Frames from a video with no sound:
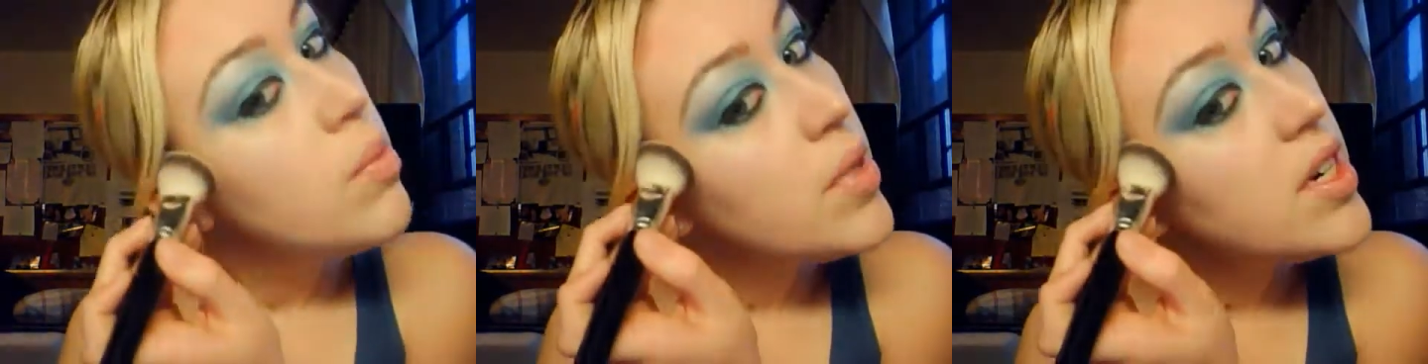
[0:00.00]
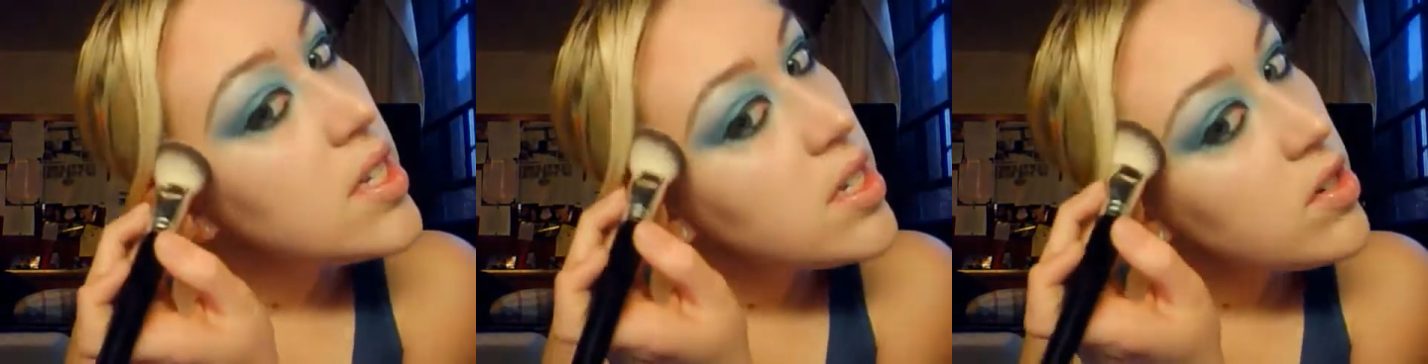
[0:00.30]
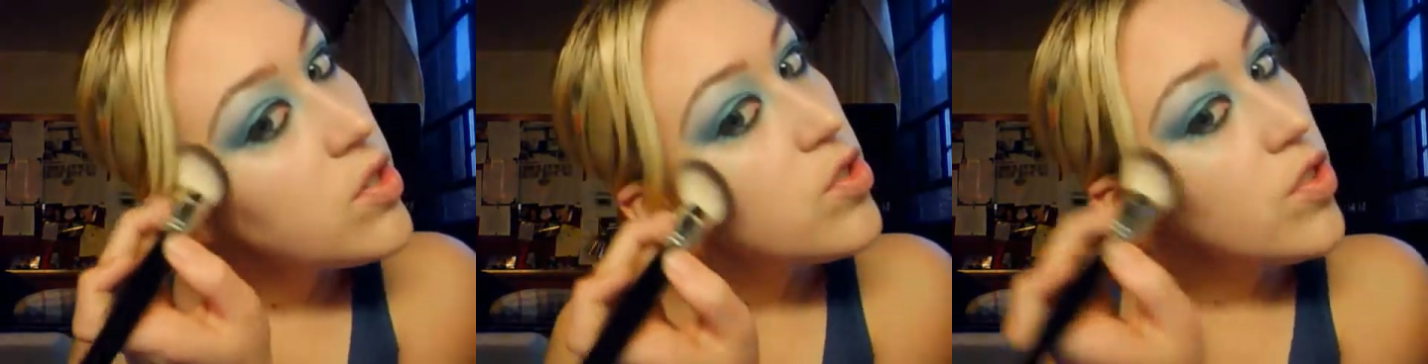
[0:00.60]
but it's still
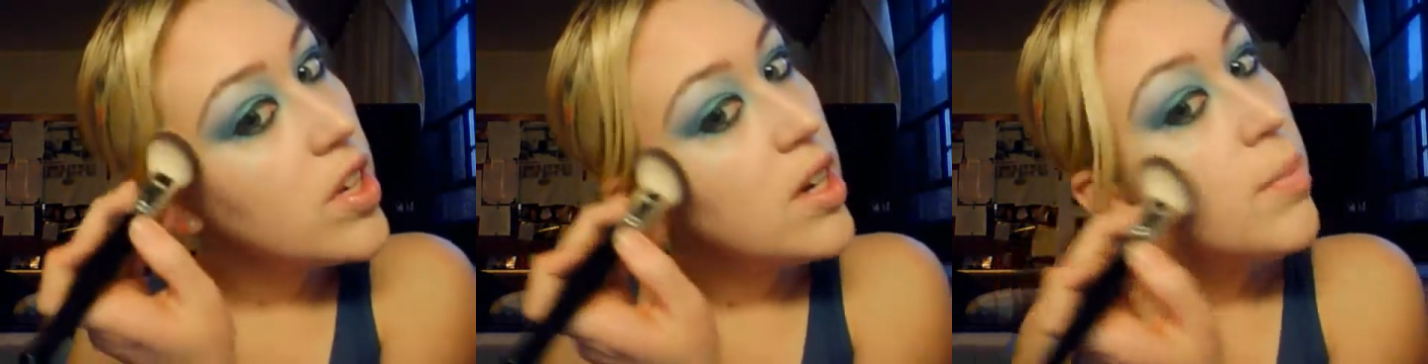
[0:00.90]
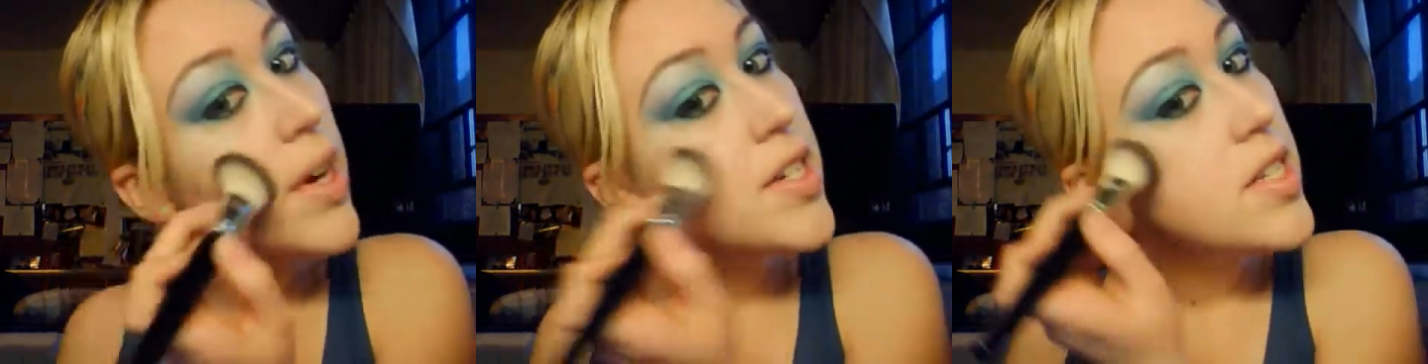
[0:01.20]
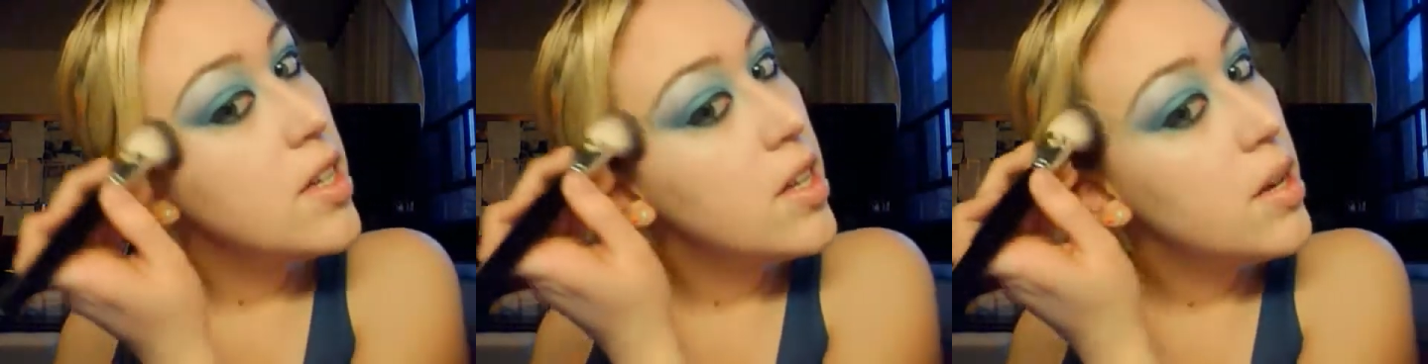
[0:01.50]
neutrally and it matches
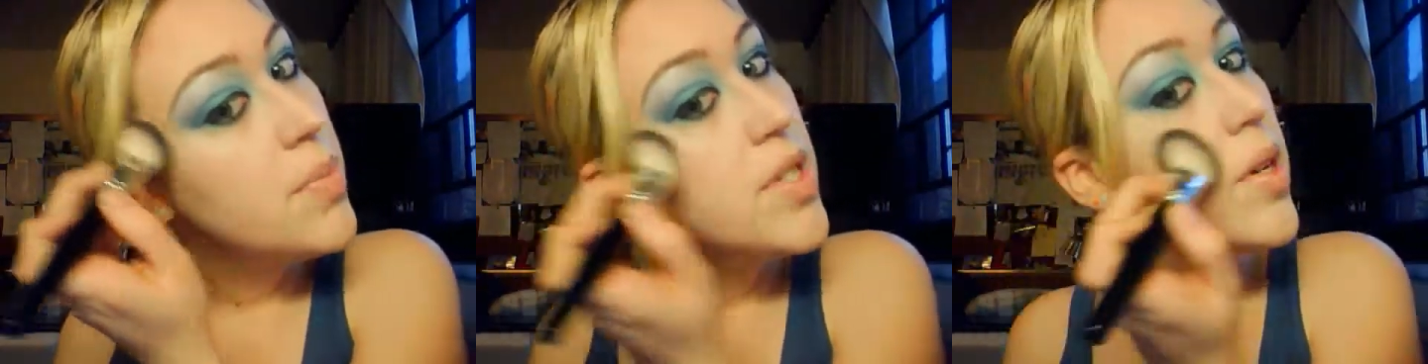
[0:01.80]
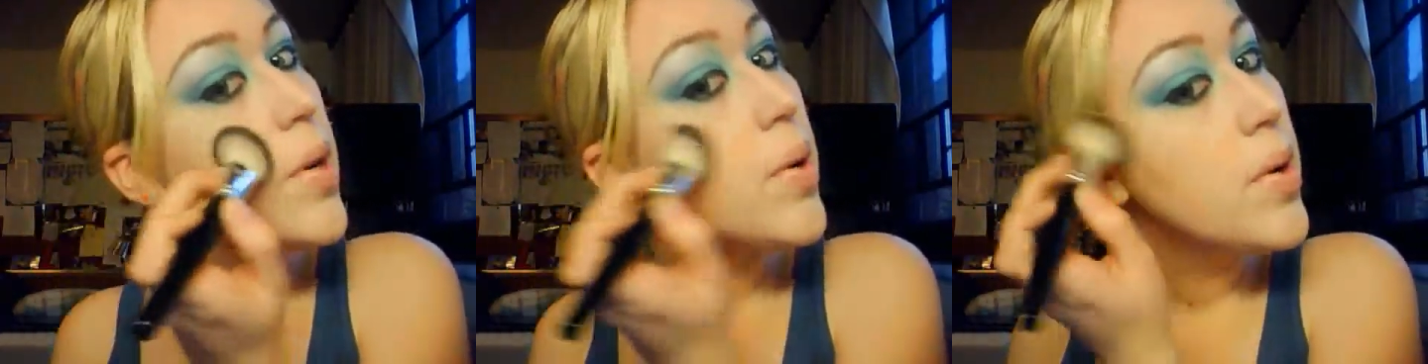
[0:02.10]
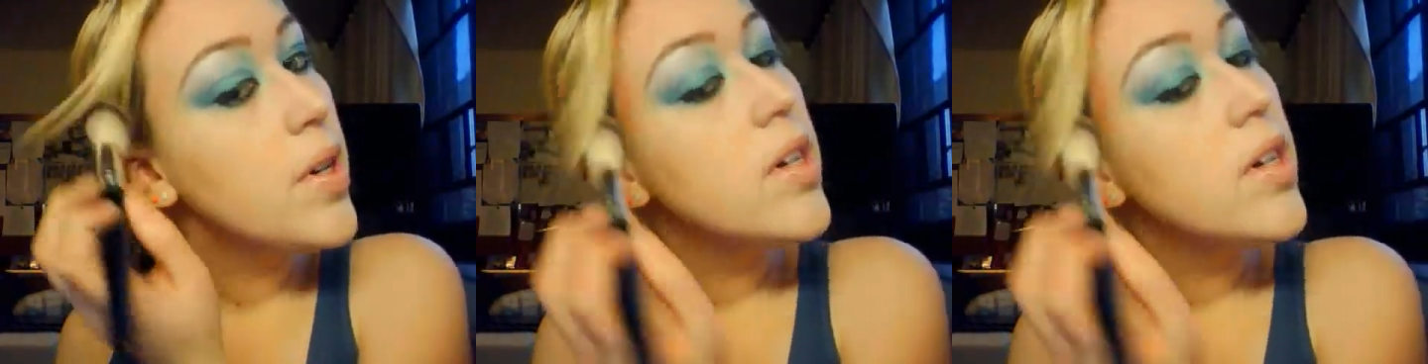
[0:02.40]
the lips, so